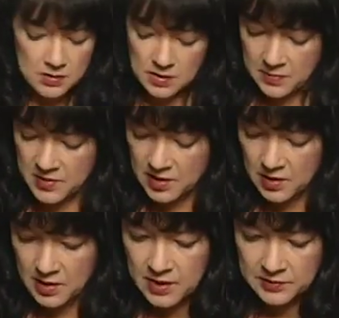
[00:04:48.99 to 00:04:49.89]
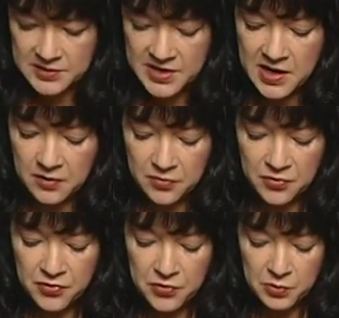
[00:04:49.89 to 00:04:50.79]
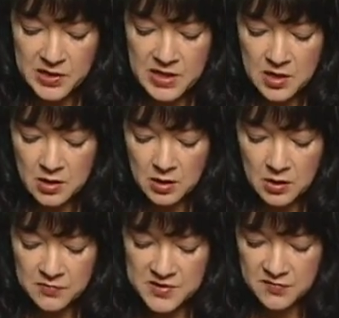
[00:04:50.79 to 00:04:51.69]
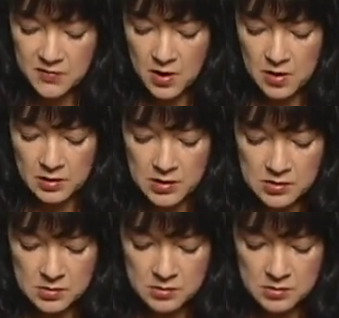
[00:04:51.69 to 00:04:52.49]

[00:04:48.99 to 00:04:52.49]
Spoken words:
I'm going to take 3 cloves of garlic,